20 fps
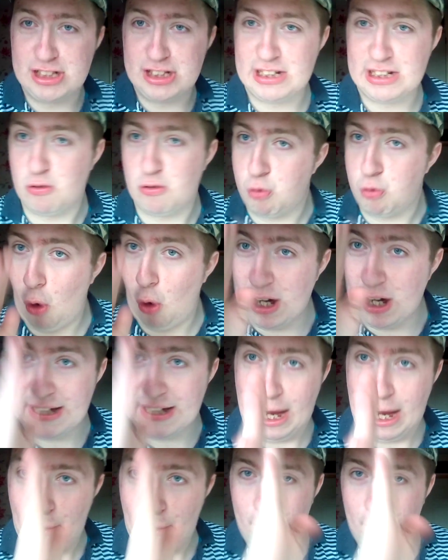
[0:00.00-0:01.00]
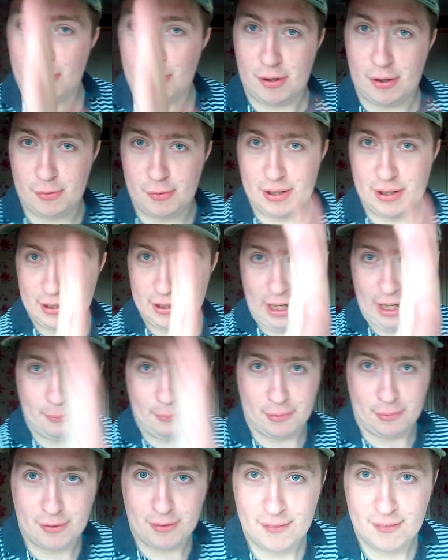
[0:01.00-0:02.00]
this right now, I'm looking at the camera,
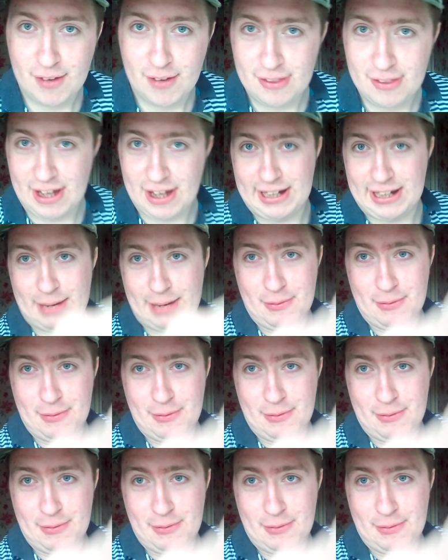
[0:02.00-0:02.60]
that camera